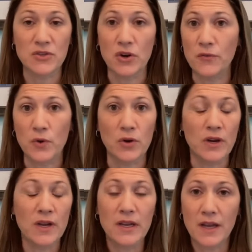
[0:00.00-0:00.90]

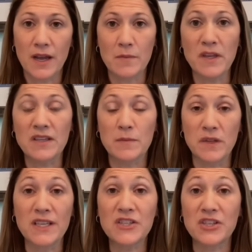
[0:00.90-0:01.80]
Darfur
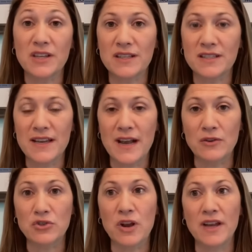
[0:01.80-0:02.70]
militia that's now
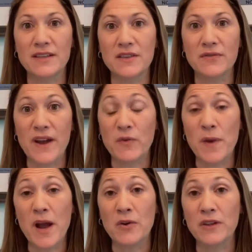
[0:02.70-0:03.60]
trying to vie for
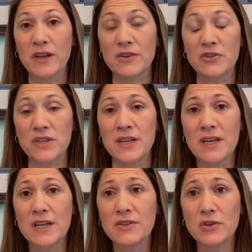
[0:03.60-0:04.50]
power in the country.
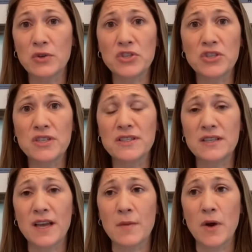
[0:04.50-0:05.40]
So
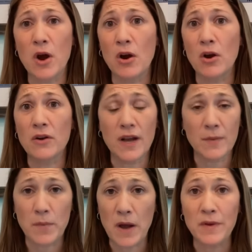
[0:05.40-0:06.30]
Christians are a
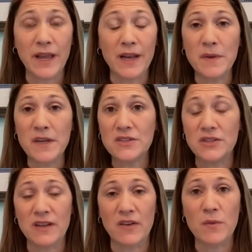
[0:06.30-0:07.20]
public enemy to
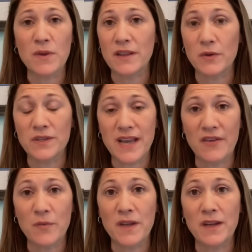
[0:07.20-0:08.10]
the government. They always
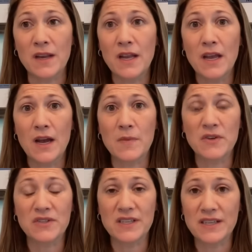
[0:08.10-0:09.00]
have been.
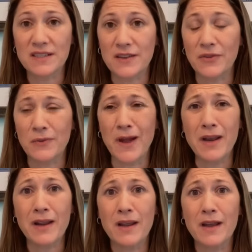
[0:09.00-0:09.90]
They're seen as a
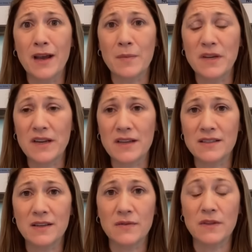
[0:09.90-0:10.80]
threat
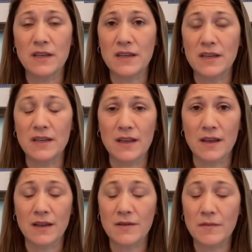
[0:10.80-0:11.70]
because of the
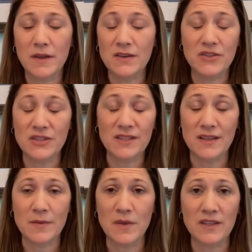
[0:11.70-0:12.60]

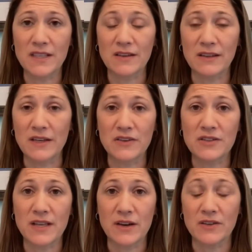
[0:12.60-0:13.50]
just the military
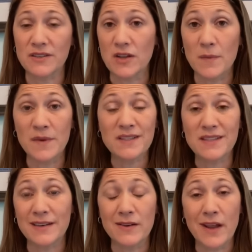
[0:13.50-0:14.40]
leaders that are
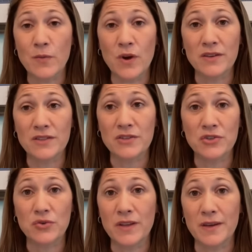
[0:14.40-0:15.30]
Islamist and want to
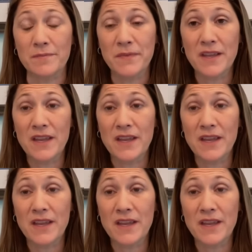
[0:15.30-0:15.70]
destroy them